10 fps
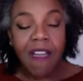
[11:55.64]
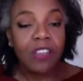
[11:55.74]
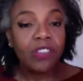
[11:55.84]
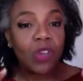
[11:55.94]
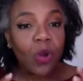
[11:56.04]

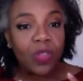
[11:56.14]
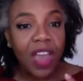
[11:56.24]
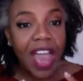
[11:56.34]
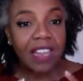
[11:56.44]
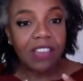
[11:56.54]
so
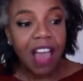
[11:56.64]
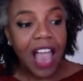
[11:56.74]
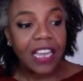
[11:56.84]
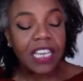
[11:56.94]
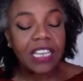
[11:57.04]
that
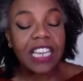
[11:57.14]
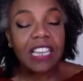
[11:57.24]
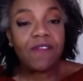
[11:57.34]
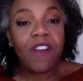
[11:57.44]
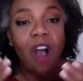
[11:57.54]
I can
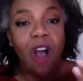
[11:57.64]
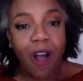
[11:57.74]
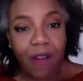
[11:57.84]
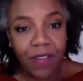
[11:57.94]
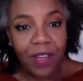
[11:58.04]

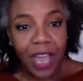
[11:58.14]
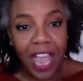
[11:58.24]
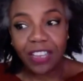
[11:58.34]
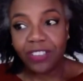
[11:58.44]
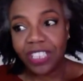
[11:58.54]
evolve.
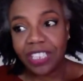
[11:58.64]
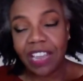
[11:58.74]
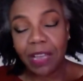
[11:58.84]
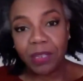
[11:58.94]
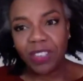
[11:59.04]
And she
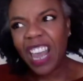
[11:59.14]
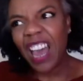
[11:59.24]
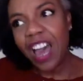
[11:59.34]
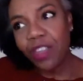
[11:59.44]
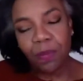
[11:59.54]
could take me to
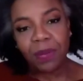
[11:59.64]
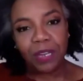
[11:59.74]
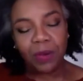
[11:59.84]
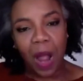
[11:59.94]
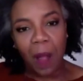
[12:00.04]
that other
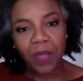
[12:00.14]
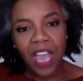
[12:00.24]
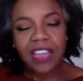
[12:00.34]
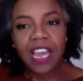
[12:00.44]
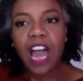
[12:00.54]
playground
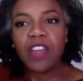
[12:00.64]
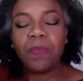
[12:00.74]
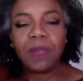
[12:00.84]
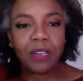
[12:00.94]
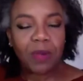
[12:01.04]

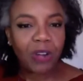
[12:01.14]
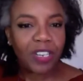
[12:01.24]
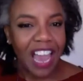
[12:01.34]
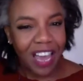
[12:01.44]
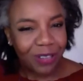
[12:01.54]

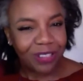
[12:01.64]
on the other